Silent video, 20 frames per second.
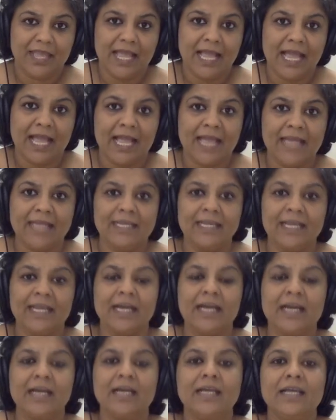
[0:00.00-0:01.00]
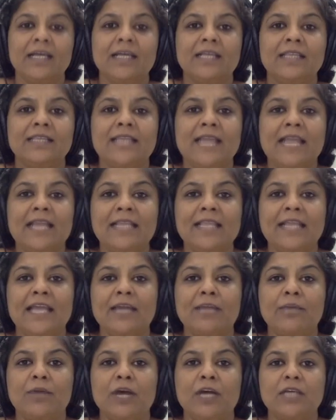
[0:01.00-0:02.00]
And uh, then
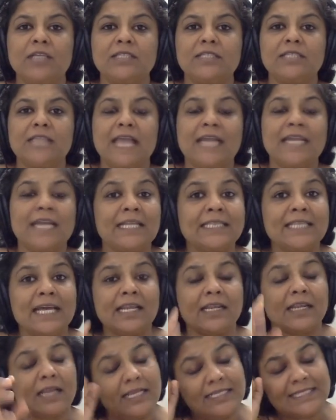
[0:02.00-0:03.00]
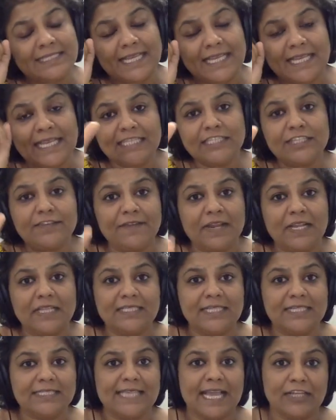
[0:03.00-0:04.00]
there was another, a series of
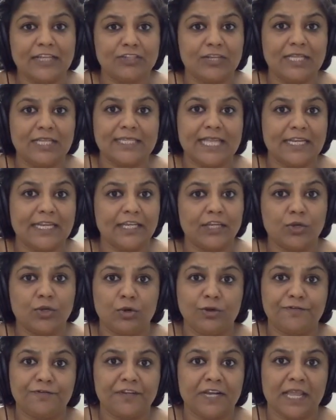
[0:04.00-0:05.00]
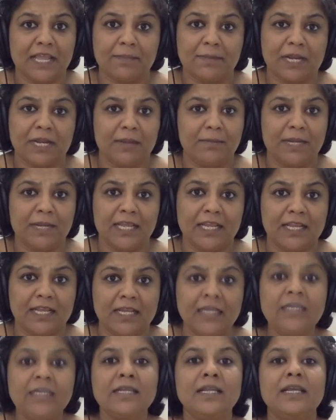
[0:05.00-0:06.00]
elegies actually that he wrote for Abraham
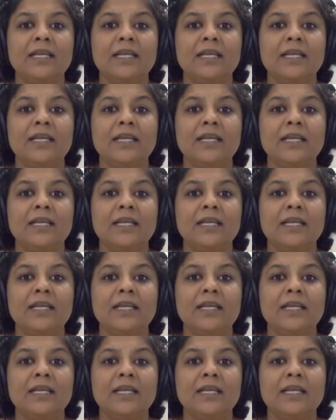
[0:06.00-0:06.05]
Lincoln.